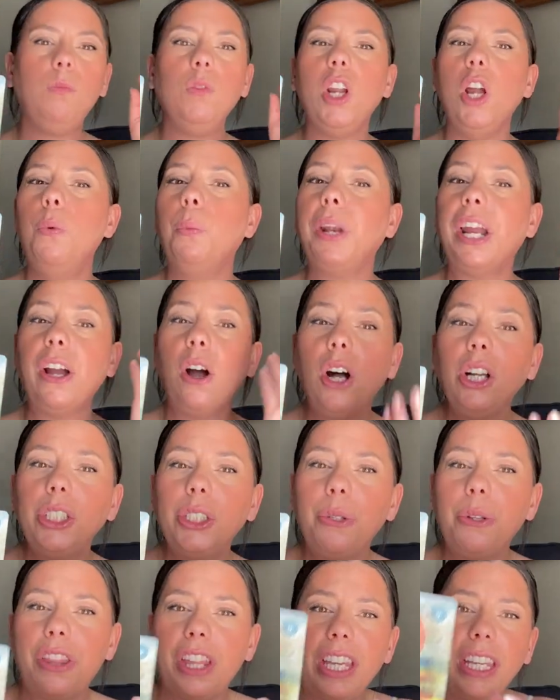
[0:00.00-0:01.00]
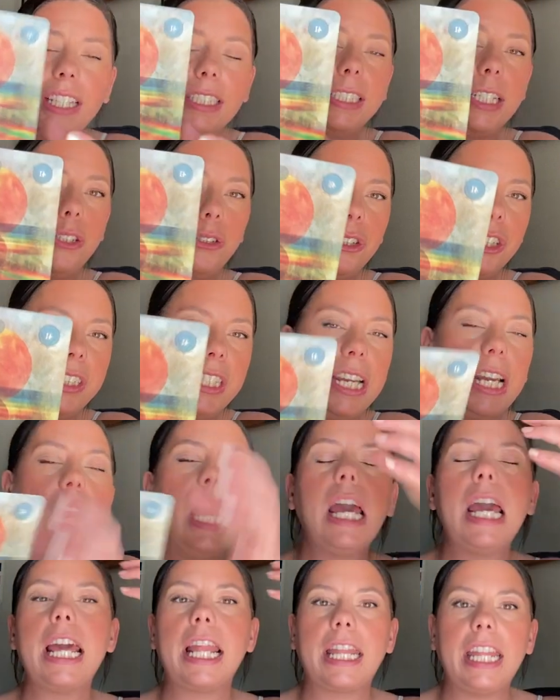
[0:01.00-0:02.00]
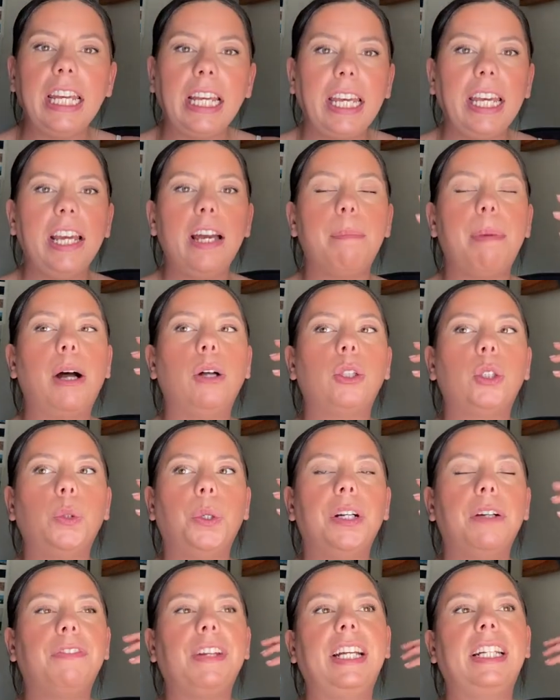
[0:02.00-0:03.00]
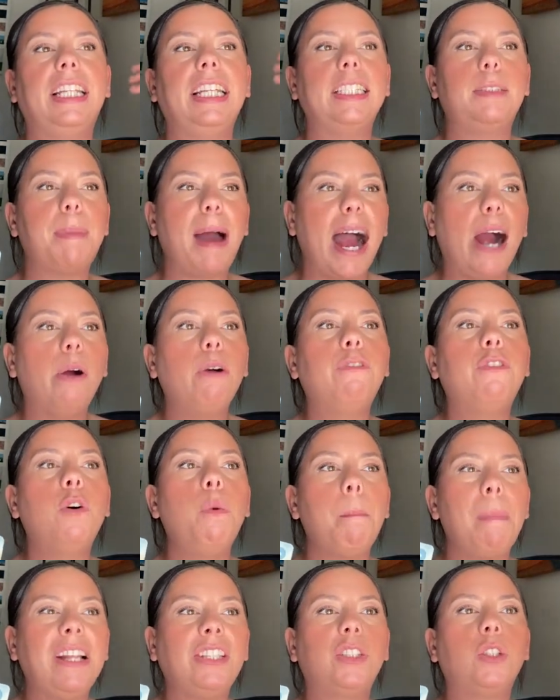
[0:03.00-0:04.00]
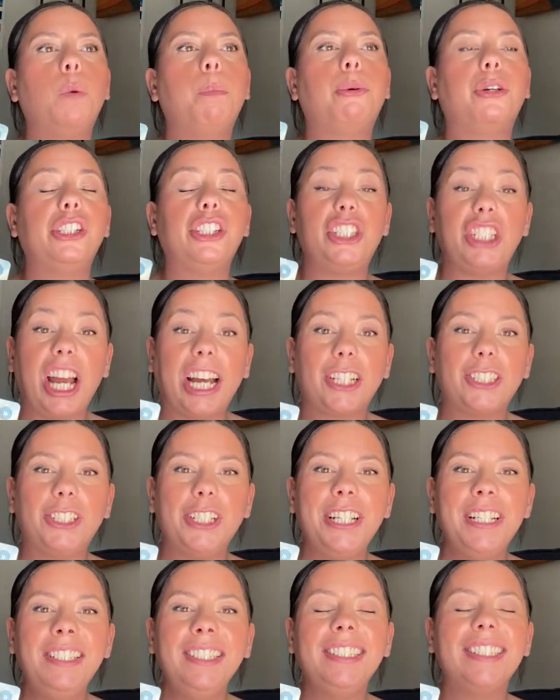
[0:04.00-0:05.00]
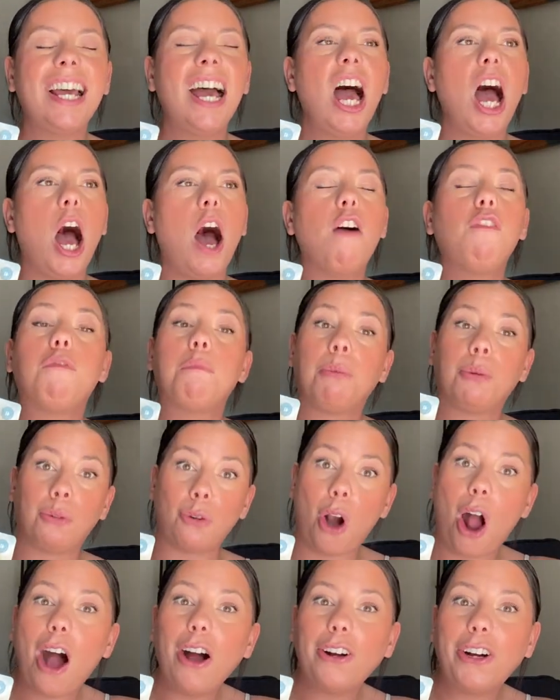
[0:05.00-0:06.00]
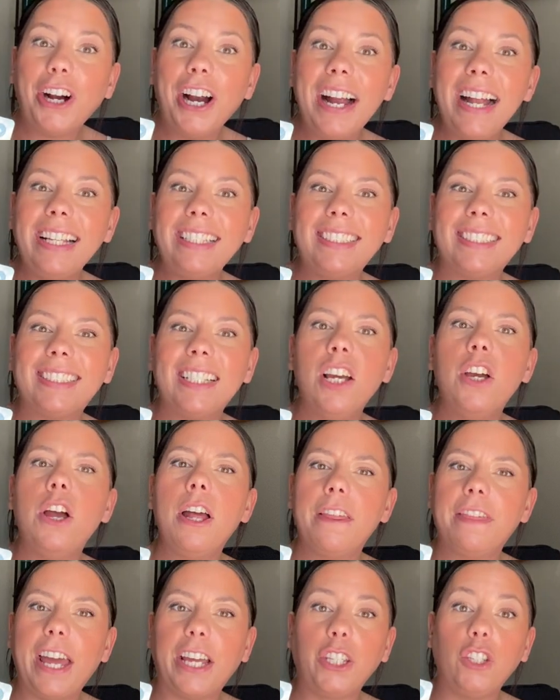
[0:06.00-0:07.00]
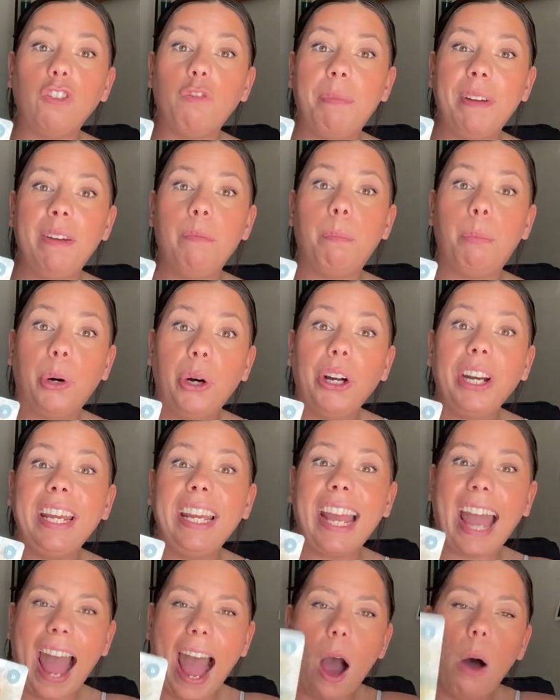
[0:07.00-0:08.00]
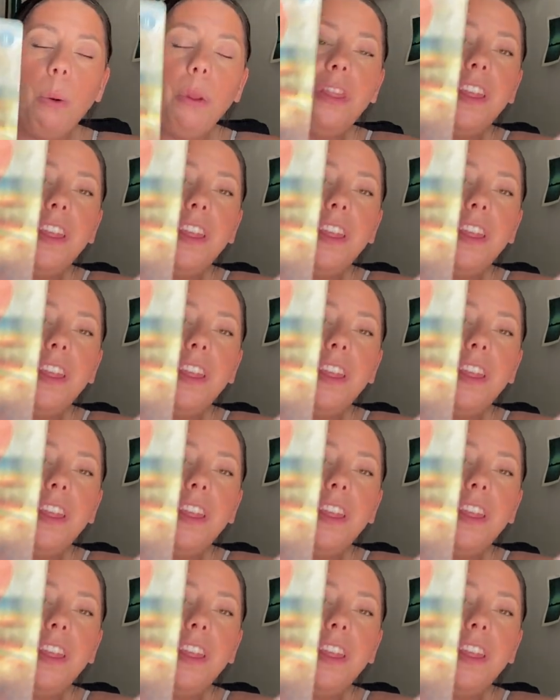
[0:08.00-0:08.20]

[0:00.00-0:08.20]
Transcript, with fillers: And what I also think is interesting, thinking about sort of like these powerful mental projections of progress that you've been putting out